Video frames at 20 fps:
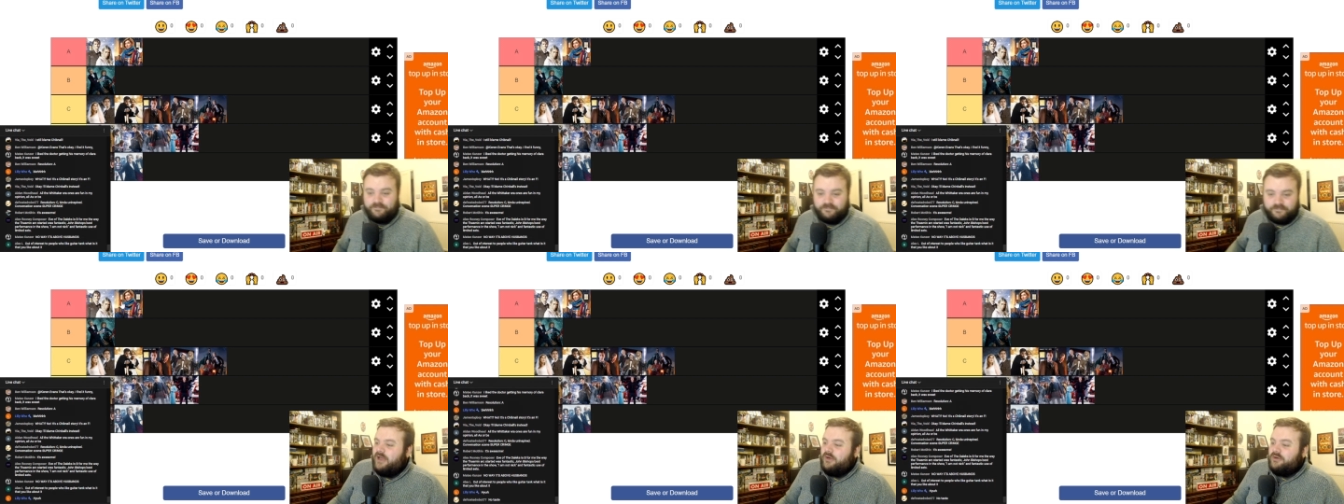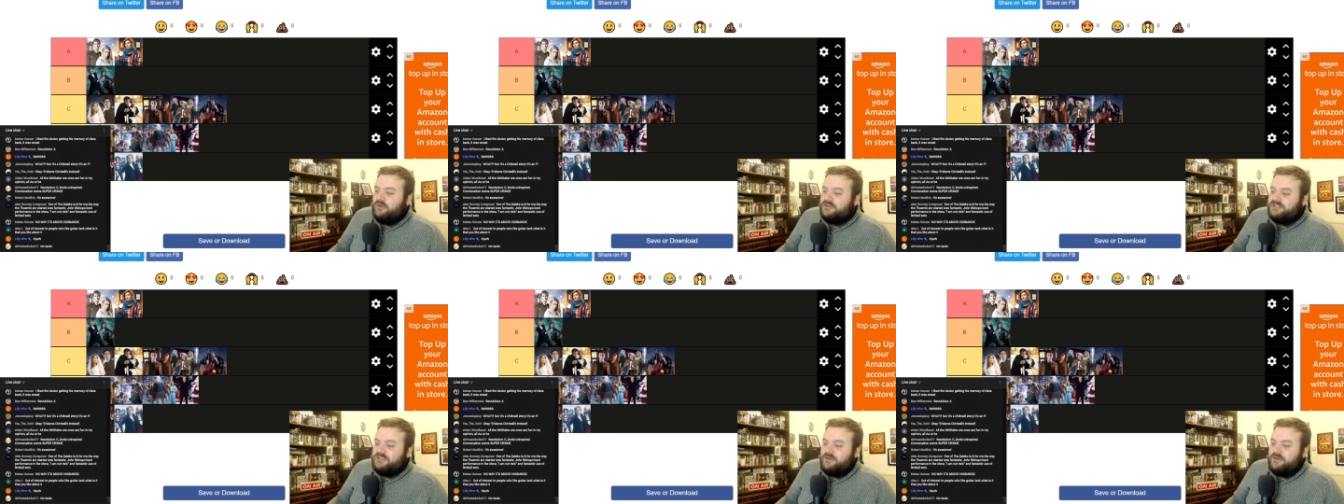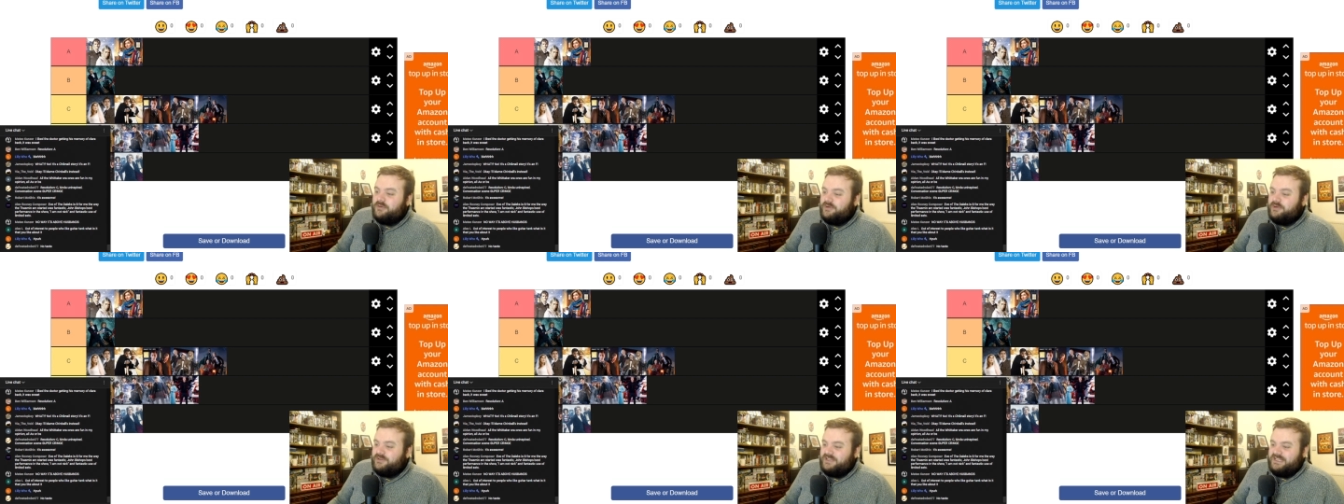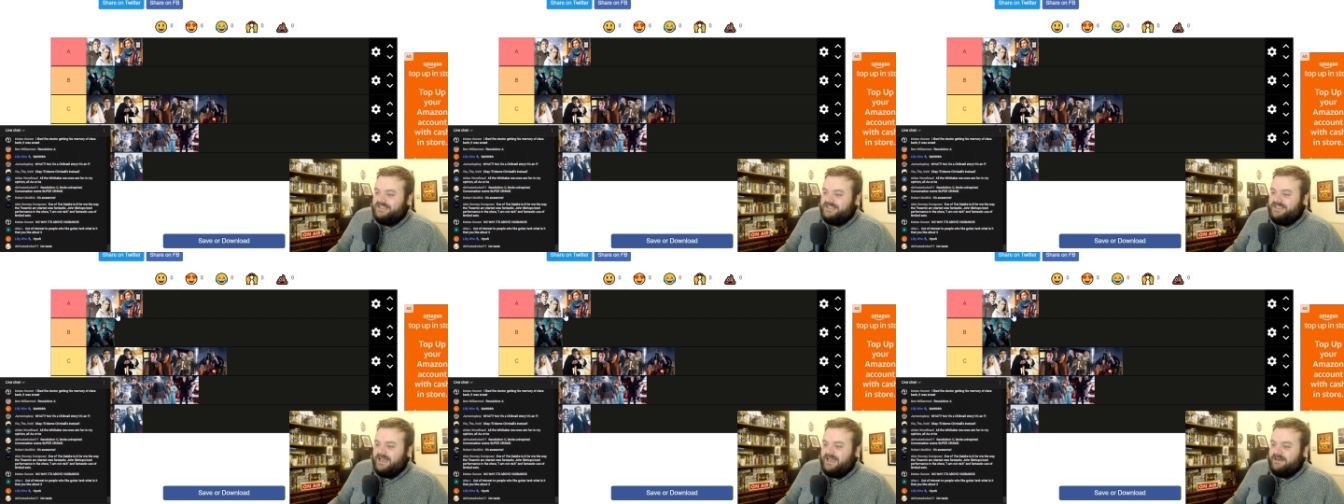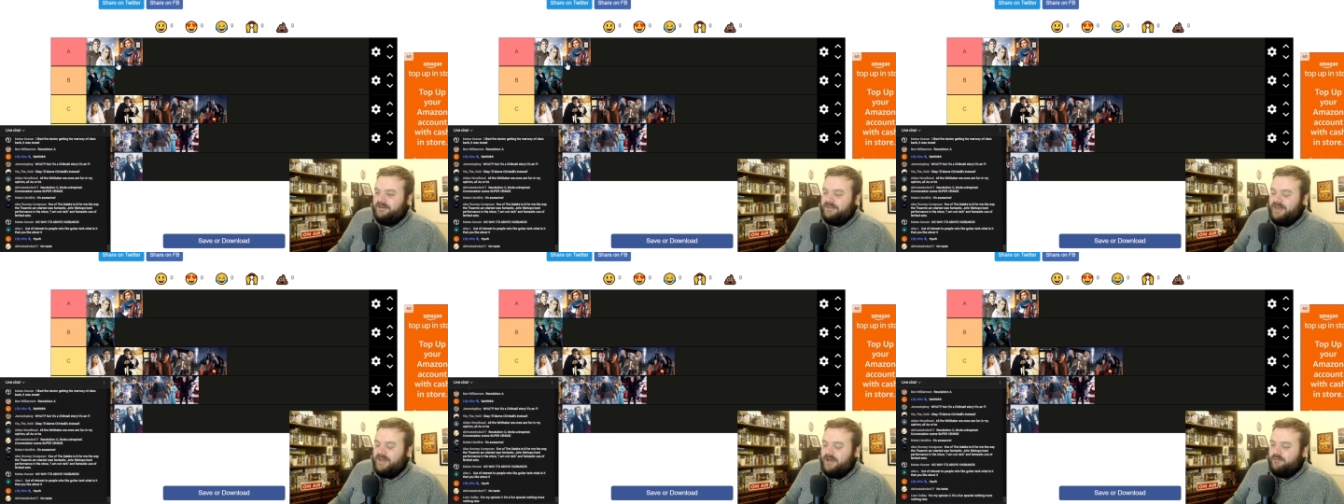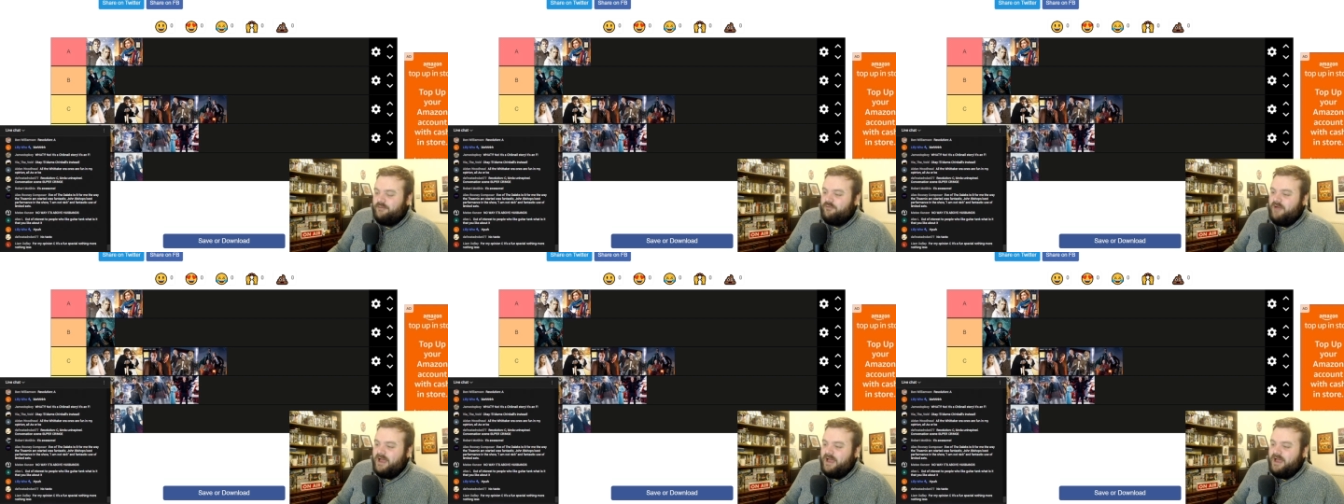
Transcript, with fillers: I also understand that